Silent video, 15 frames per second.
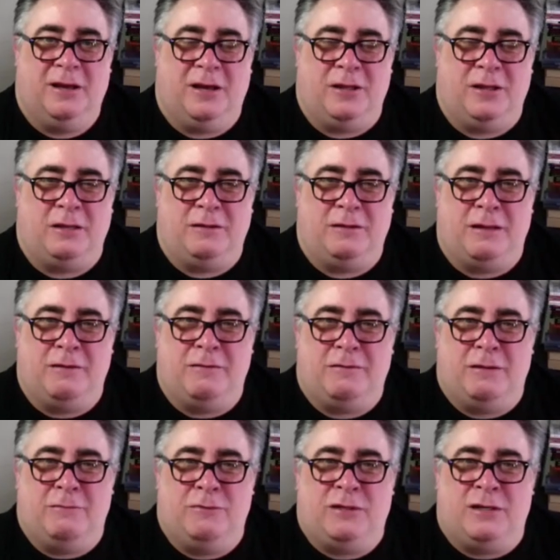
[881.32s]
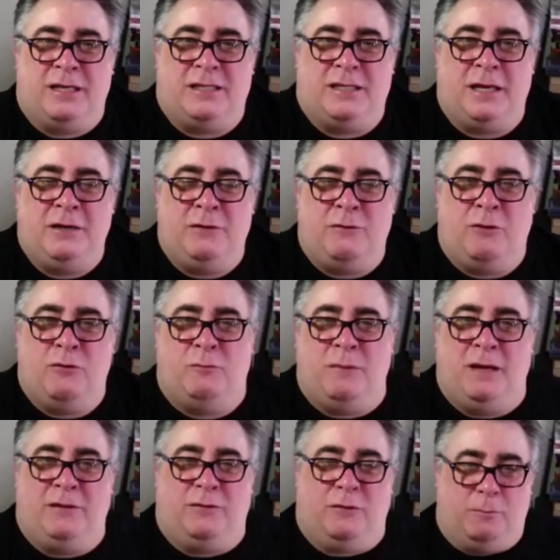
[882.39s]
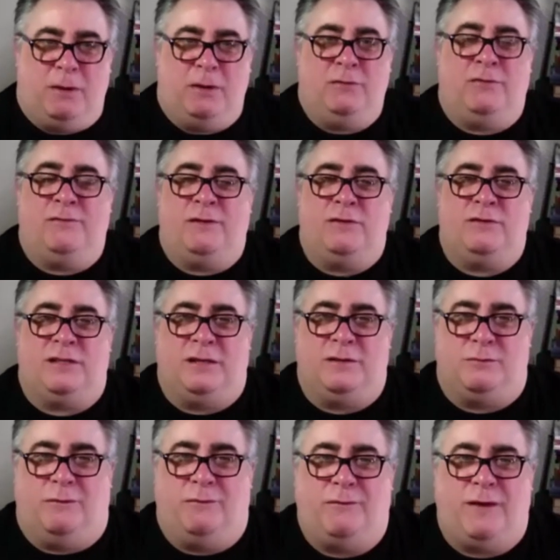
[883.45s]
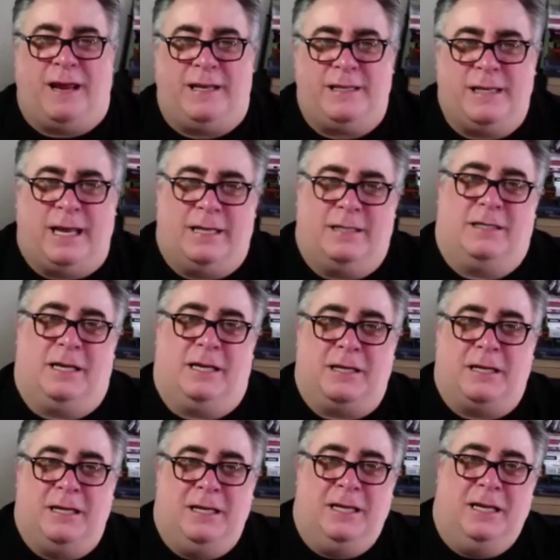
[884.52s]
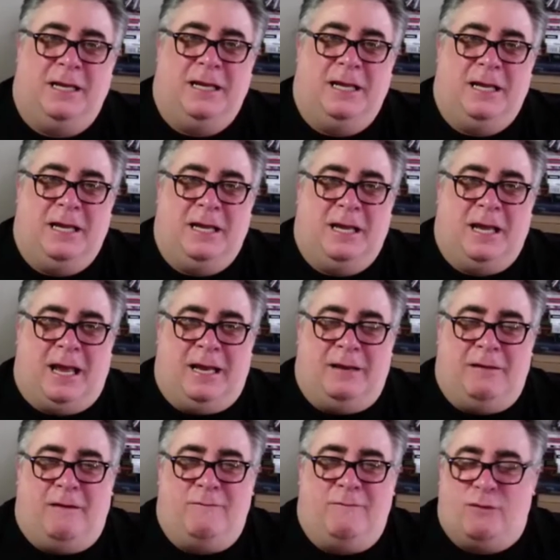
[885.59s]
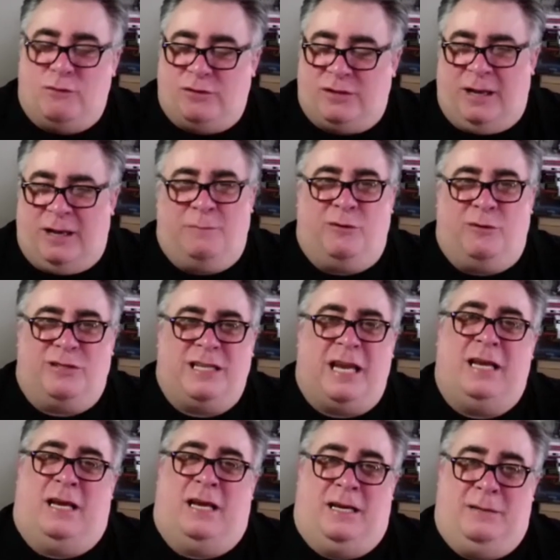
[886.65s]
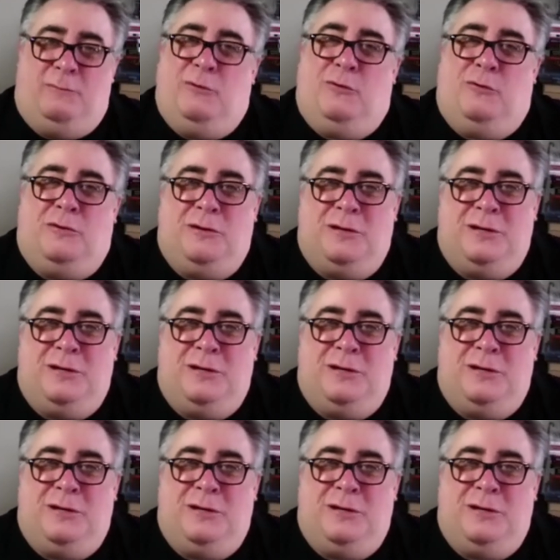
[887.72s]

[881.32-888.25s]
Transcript: I think there was like 10-year-old me thought both of those things were fantastic. And unfortunately, I'm not 10 anymore.